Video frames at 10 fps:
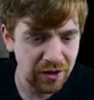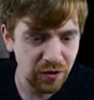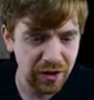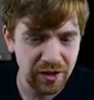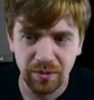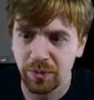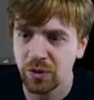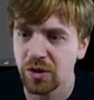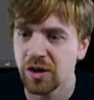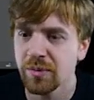for
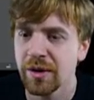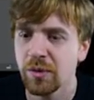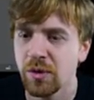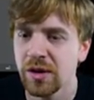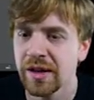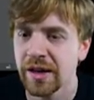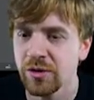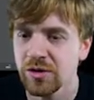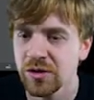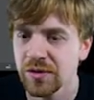example, on my row
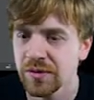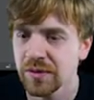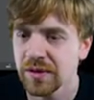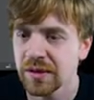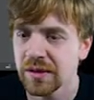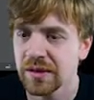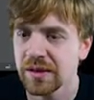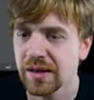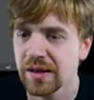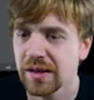layout
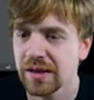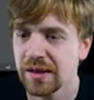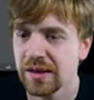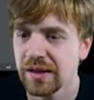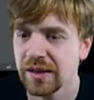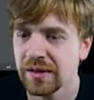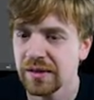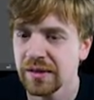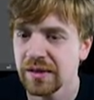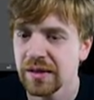directly here,
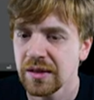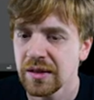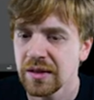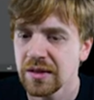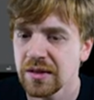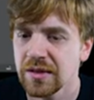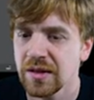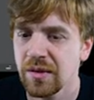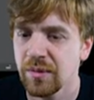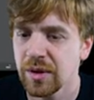
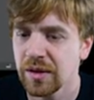some